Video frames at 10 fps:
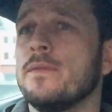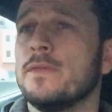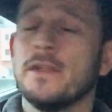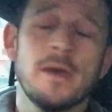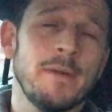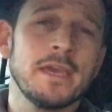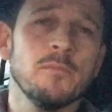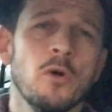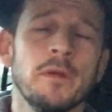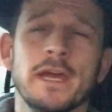then they're making
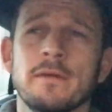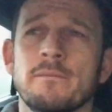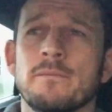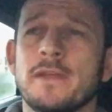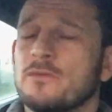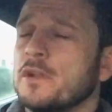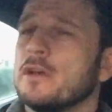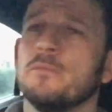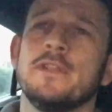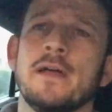more money. That's what it
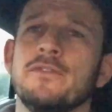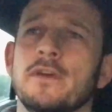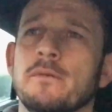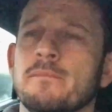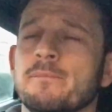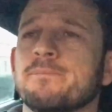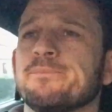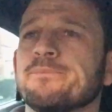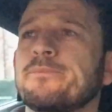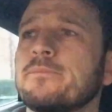comes down to.
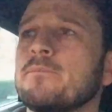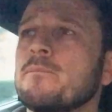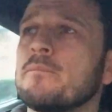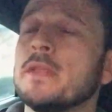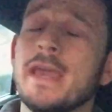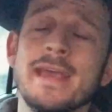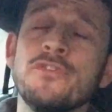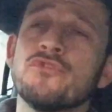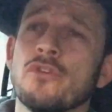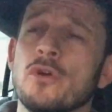It
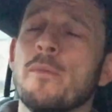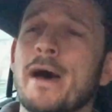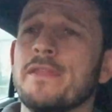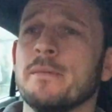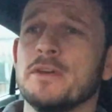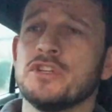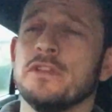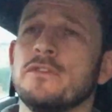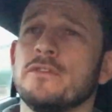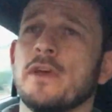is true about the
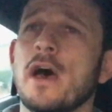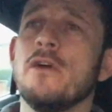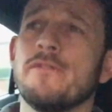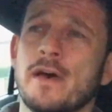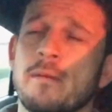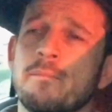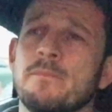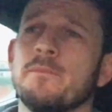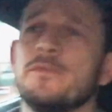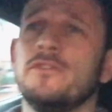emissions. Over
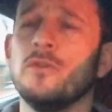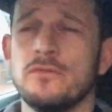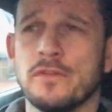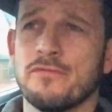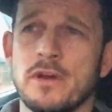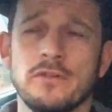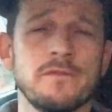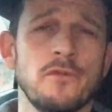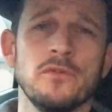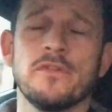200, 300,
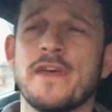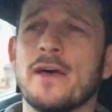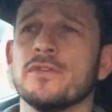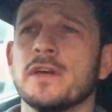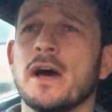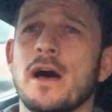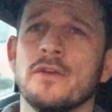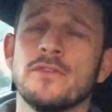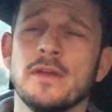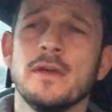400,000
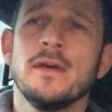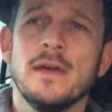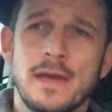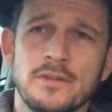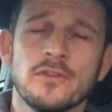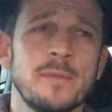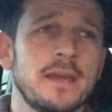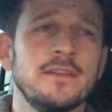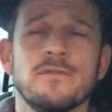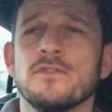cars, it does
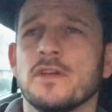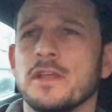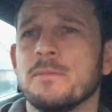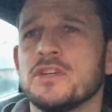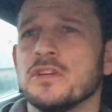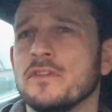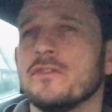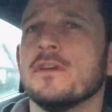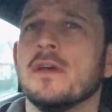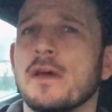make a difference on the
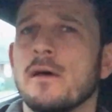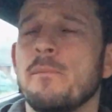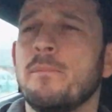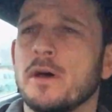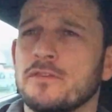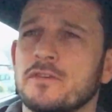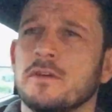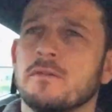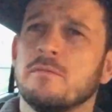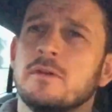emissions. But
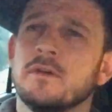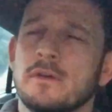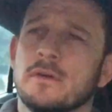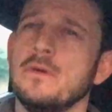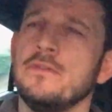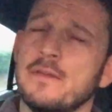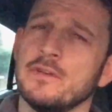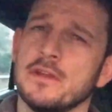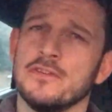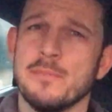who's even
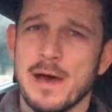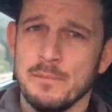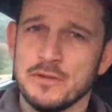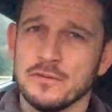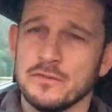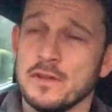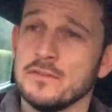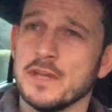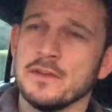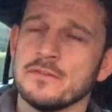honest about emissions
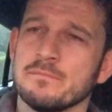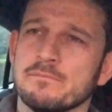these days?